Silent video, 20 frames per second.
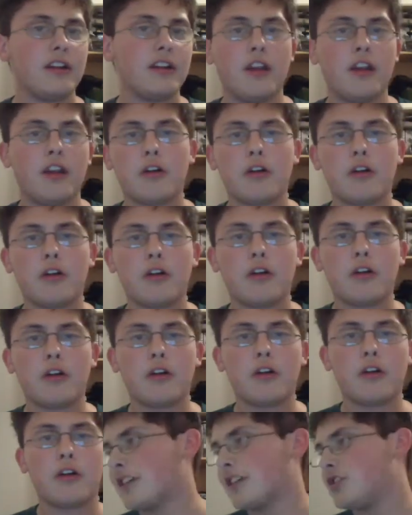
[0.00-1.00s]
No comment
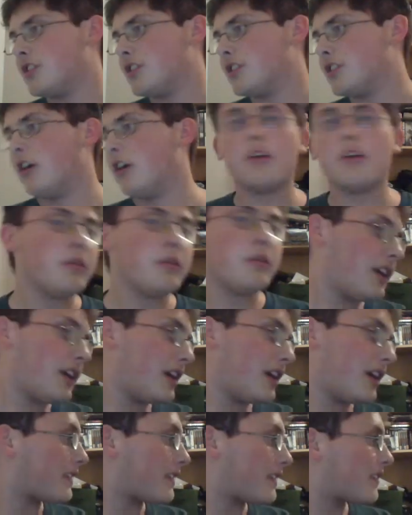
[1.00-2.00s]
section. No
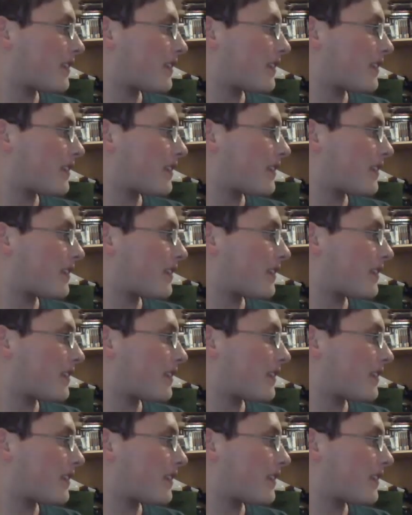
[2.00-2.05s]
this.